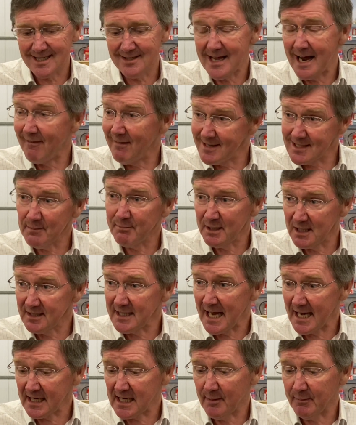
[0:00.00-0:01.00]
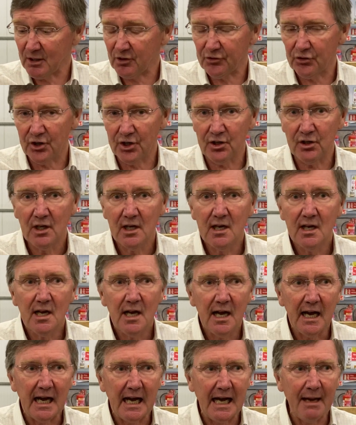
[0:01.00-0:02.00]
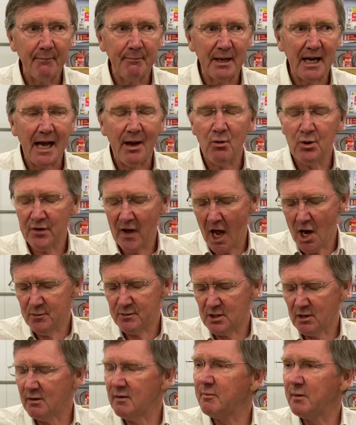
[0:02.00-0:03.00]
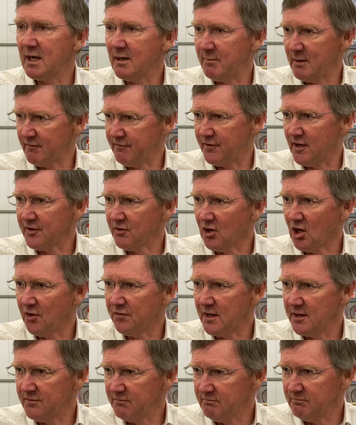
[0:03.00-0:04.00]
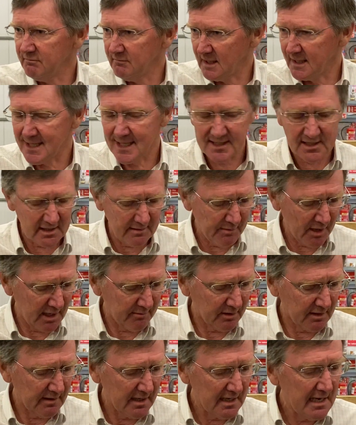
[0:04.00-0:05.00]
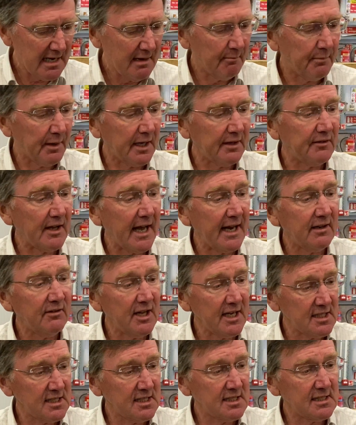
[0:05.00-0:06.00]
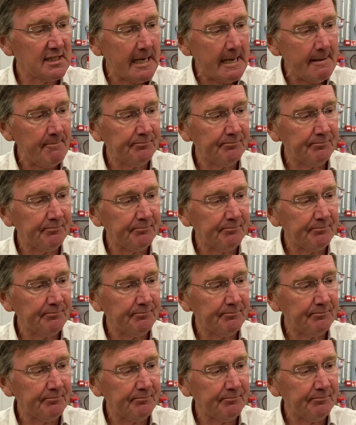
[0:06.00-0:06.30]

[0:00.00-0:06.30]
And there is a bit of that coming through, but I would hope it would have been a bit further on than it is at the moment. But then this...